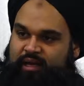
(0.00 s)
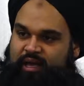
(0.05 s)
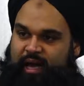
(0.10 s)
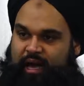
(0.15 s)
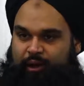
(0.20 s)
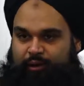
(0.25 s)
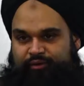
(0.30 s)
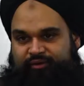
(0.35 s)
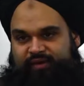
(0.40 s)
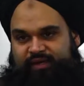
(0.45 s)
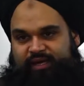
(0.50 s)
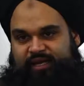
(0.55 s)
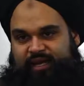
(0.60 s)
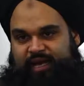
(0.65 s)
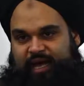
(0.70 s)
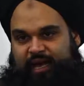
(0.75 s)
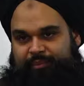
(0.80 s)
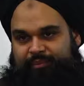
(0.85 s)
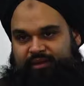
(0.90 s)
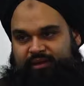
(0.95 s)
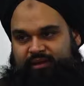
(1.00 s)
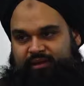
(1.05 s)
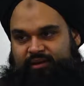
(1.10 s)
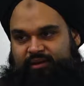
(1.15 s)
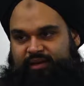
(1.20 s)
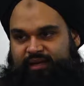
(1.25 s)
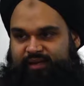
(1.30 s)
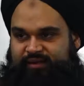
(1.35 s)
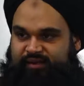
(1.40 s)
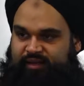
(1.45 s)
How is it going to happen?
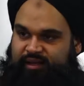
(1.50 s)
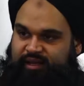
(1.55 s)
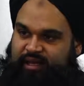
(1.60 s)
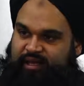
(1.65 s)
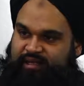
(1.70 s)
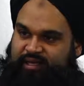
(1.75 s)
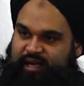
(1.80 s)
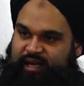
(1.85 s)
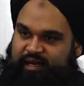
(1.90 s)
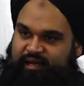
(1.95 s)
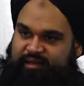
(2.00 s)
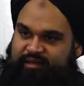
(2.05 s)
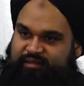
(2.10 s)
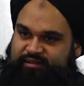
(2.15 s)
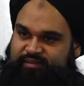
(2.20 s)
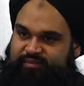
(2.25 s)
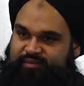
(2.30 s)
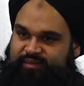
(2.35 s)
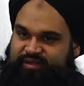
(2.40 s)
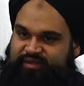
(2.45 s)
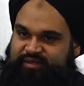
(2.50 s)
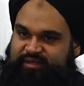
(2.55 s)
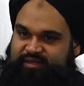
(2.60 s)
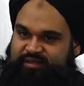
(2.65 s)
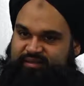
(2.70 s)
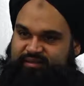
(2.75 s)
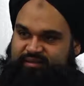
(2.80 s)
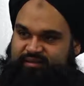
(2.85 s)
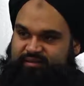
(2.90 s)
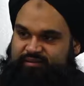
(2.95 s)
That's Allah Ta'ala's
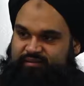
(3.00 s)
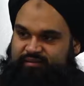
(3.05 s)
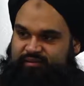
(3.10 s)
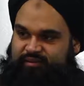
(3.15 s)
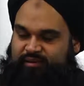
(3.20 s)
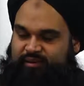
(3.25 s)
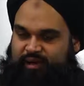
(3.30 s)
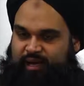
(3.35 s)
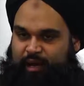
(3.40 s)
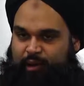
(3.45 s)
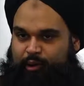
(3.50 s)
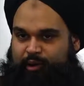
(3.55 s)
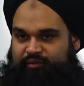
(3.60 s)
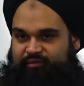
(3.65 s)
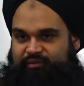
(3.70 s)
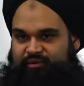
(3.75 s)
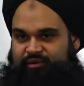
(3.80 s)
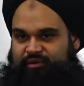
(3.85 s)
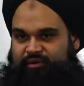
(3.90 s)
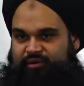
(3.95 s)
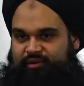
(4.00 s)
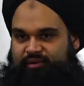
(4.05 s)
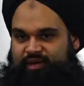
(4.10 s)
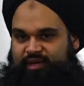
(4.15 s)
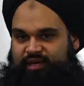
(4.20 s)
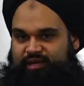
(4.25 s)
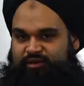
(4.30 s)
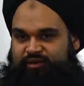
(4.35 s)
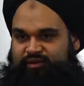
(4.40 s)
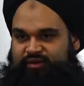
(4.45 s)
business. However
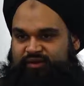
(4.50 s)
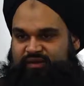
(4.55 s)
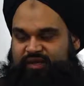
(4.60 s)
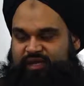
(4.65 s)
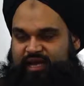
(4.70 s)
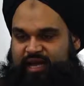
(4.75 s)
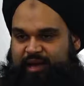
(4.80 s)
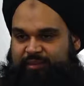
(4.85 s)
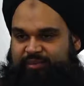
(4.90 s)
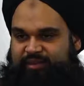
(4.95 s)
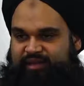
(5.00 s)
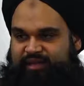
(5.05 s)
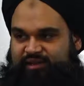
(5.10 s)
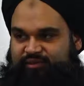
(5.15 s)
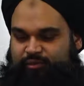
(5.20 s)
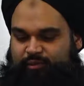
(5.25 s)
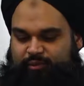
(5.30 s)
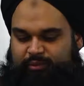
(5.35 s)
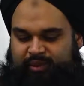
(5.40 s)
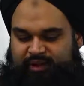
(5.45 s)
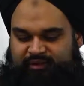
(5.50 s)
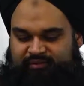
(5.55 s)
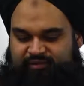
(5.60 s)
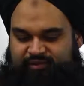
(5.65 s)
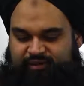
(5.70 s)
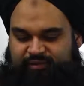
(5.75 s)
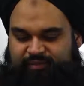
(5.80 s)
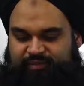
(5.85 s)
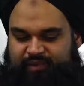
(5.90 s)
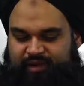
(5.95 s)
He knows it's going to happen, that's what we
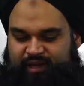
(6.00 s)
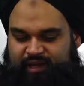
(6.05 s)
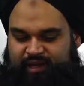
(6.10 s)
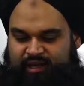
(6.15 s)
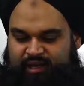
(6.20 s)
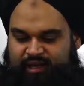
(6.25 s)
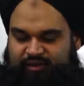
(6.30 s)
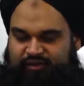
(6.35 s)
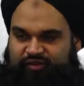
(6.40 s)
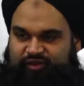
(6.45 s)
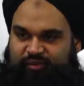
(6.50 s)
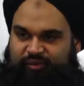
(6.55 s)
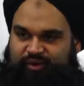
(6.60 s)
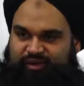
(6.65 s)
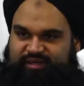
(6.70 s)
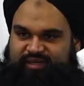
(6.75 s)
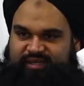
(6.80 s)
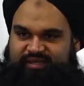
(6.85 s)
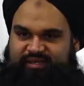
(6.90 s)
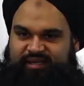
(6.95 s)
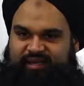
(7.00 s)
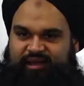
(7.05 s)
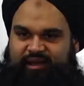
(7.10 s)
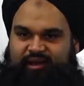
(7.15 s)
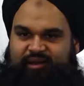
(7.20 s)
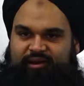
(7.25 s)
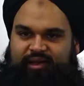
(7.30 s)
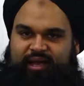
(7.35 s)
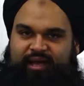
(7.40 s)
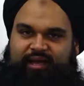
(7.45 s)
affirm. So the Mu'tazila
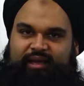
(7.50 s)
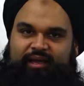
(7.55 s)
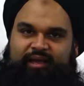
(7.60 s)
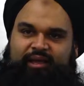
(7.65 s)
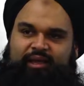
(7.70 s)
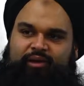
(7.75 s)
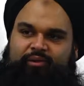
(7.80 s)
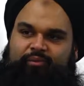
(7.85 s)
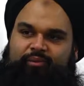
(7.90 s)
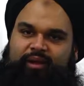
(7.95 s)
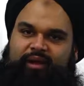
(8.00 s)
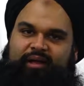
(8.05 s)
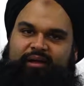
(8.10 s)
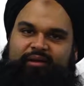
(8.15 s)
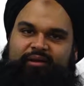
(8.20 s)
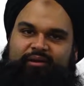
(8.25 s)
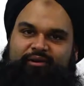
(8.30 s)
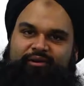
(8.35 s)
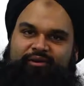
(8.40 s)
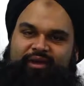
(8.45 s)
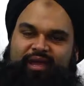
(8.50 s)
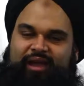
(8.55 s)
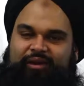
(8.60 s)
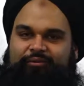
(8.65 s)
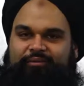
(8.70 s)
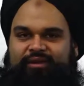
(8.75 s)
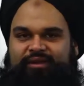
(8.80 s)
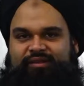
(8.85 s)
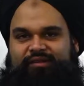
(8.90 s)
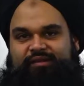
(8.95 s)
are like, well, no, you
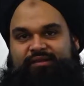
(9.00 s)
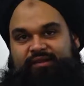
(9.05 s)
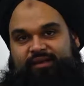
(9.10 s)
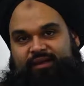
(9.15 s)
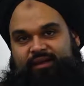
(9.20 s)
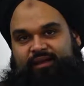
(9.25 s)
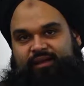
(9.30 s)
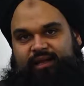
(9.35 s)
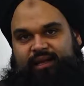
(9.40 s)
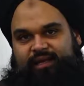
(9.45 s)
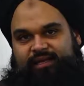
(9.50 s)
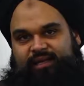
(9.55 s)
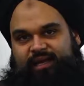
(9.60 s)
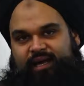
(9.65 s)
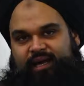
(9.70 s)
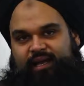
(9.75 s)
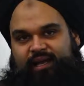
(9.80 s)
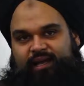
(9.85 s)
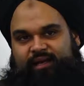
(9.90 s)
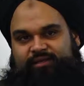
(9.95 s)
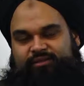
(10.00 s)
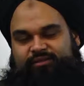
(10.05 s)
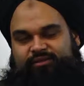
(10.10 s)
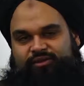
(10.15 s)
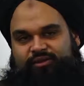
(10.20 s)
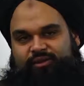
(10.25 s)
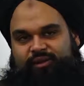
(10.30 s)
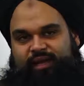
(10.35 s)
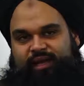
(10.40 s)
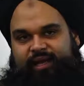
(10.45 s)
can't really see Allah Ta'ala,
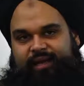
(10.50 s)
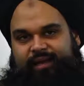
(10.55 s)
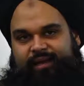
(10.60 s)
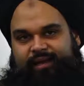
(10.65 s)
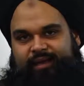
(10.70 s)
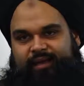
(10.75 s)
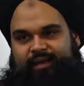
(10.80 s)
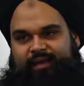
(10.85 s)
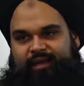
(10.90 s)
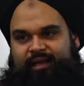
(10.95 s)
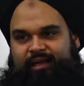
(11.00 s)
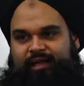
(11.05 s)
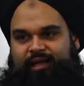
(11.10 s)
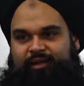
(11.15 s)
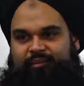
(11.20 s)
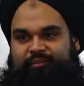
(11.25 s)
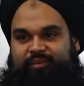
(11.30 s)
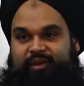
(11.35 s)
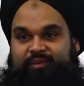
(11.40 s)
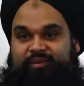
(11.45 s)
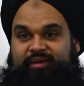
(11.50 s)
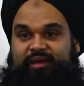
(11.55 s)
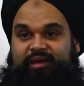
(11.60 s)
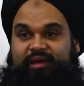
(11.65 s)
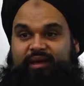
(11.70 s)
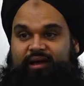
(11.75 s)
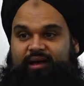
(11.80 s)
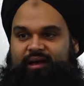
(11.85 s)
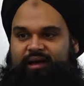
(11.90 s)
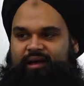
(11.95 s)
so like,
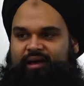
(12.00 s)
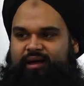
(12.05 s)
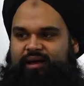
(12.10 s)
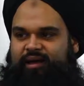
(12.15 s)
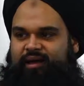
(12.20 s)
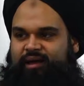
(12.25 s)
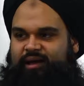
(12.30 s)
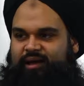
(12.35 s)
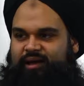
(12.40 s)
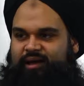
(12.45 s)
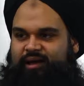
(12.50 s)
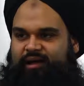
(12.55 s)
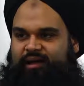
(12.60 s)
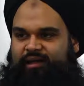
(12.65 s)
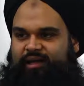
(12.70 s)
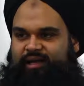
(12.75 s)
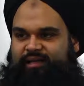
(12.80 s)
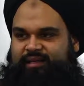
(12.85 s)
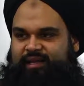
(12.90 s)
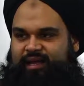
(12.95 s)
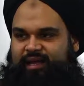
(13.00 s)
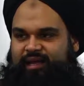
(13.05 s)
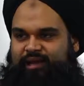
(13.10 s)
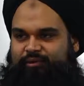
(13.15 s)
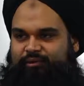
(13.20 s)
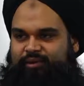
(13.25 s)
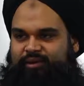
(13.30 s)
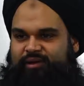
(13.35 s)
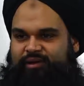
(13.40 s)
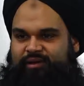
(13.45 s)
maybe Allah
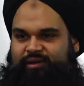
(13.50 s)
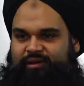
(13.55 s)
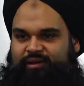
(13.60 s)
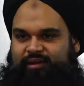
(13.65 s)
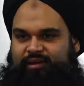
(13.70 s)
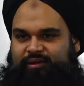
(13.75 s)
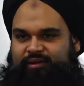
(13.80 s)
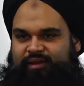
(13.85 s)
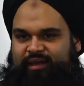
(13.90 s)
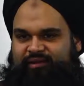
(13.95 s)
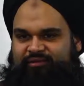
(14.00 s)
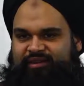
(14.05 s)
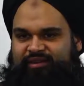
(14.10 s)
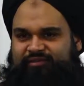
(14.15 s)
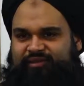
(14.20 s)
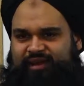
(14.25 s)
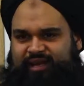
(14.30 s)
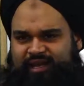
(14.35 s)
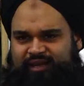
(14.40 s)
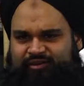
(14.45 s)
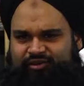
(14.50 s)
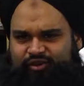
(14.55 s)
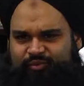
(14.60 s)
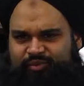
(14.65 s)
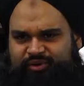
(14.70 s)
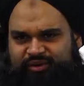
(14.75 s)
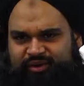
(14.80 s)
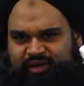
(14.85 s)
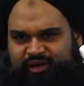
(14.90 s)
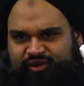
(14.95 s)
Ta'ala will, they have different
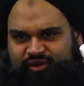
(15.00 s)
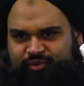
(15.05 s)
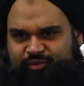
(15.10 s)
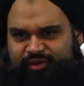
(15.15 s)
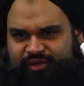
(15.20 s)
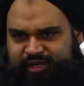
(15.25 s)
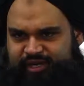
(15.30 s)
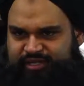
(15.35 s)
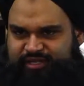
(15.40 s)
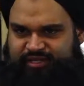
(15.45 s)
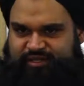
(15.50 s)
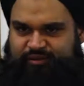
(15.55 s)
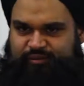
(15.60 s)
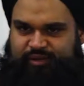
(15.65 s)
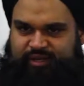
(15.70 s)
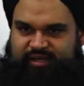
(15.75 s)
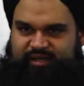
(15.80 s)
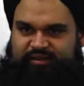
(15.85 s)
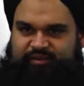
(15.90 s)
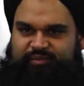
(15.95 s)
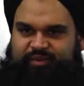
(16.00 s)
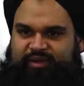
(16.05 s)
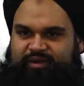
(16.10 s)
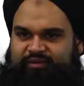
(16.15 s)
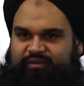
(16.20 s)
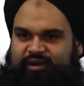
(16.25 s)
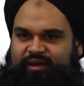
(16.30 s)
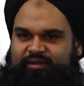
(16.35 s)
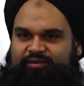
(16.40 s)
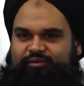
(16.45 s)
interpretations of what this
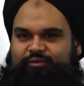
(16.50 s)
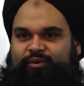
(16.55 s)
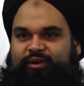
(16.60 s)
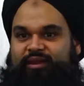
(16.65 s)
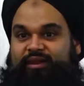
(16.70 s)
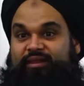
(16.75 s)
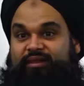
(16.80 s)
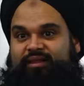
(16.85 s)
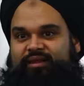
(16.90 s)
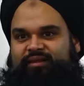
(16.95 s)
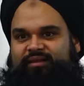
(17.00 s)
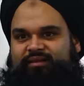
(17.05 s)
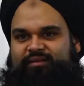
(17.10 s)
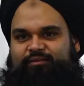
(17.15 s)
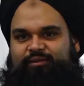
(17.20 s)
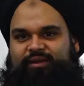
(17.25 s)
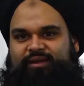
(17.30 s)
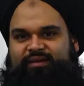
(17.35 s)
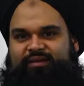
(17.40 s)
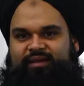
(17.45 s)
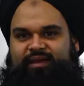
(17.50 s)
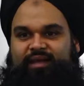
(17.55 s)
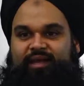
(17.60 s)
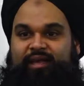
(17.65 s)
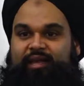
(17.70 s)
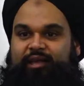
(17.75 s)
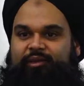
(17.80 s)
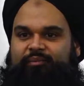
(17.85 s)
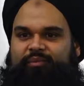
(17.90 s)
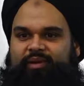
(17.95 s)
means, right? So one of the things was,
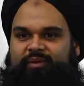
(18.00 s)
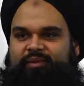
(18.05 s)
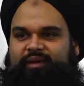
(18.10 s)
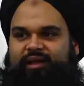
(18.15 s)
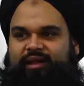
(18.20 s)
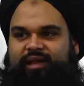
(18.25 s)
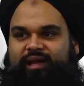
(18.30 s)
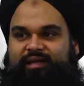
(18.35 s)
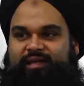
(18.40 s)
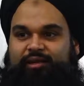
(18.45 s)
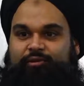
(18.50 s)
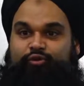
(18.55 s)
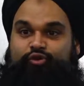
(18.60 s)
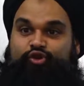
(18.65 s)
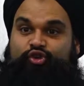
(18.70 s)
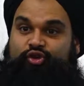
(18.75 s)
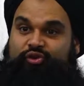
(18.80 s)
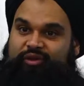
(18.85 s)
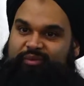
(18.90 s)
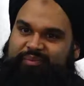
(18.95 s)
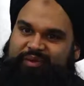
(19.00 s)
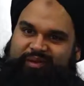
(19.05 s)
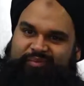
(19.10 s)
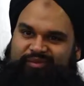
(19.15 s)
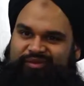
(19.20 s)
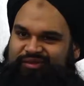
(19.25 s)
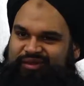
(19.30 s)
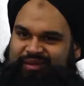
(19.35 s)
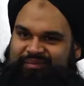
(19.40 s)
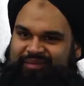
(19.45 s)
maybe Allah Ta'ala will show the
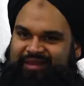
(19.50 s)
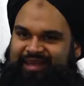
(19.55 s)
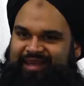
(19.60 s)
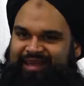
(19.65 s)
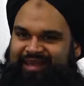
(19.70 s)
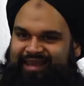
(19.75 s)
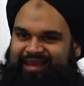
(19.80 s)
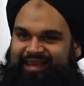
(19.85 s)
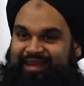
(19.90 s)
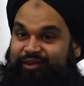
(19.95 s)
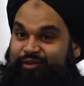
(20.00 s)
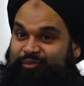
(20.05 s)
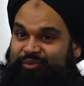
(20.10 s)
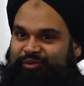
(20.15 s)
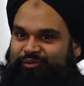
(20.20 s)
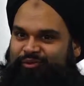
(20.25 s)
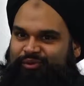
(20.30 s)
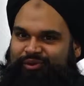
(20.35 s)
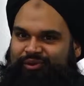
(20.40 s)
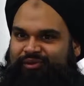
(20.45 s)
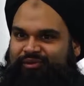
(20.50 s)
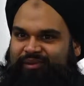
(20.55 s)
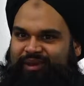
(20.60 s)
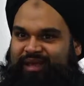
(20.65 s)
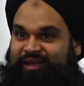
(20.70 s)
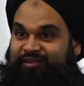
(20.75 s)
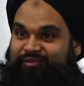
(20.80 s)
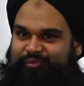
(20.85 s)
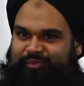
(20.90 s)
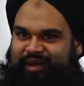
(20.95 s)
people something, and it'll be real,
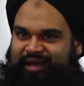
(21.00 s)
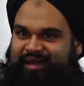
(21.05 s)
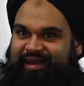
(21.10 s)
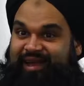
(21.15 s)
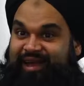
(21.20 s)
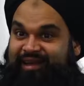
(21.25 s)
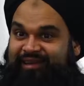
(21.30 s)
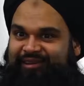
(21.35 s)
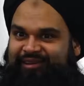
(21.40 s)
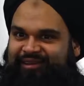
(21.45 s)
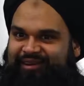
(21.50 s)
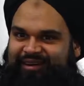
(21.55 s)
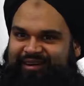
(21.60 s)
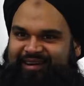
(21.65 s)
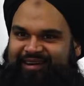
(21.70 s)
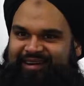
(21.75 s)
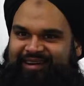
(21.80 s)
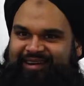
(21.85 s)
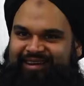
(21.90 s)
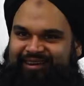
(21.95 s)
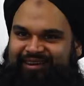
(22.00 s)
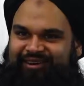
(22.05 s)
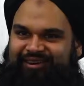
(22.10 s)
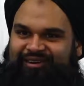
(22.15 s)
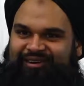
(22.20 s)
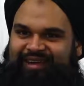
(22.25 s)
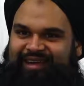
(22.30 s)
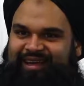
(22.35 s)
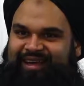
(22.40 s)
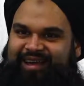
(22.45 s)
like, spectacular,
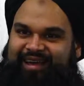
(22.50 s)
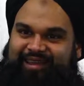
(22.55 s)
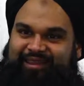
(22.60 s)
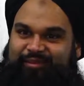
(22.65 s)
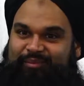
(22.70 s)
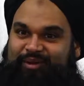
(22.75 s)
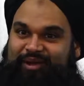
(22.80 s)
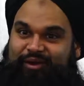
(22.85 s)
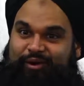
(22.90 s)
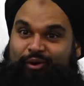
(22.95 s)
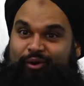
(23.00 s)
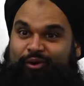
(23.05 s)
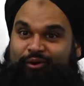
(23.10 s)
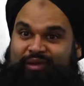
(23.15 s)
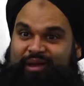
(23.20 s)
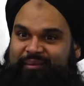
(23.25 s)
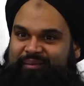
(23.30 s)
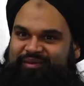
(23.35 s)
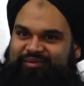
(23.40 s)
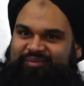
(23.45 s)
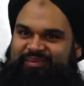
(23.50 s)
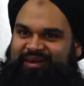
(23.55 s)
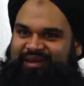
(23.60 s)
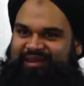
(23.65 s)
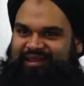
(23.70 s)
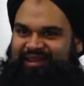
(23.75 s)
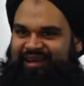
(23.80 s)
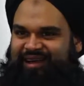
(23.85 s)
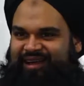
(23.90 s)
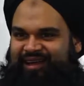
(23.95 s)
and they'll be like, oh, that must be
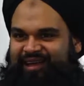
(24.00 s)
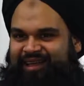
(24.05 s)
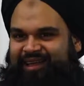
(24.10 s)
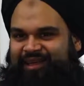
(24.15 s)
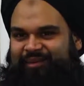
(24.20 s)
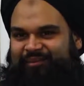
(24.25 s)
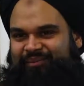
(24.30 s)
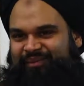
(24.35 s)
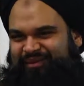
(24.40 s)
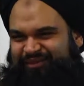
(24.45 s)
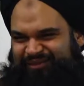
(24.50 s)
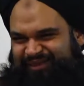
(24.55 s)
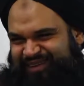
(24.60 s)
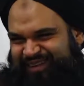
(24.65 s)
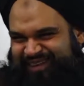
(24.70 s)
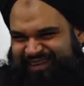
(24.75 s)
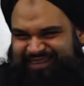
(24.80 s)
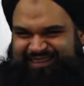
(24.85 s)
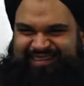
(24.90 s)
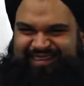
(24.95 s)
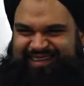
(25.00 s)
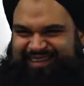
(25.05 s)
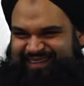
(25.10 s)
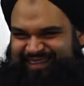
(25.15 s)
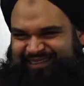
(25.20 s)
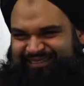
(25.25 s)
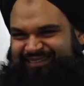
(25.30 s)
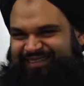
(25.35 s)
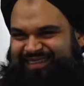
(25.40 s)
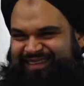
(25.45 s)
Allah. But really, it's
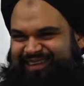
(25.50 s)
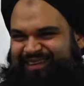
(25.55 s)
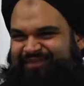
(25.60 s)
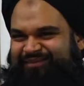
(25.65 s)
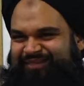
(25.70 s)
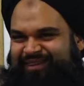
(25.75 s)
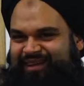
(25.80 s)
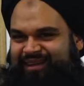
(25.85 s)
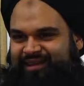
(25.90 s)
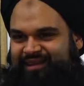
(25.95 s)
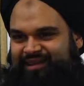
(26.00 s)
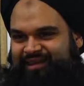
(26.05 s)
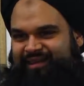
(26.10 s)
not really Him, right?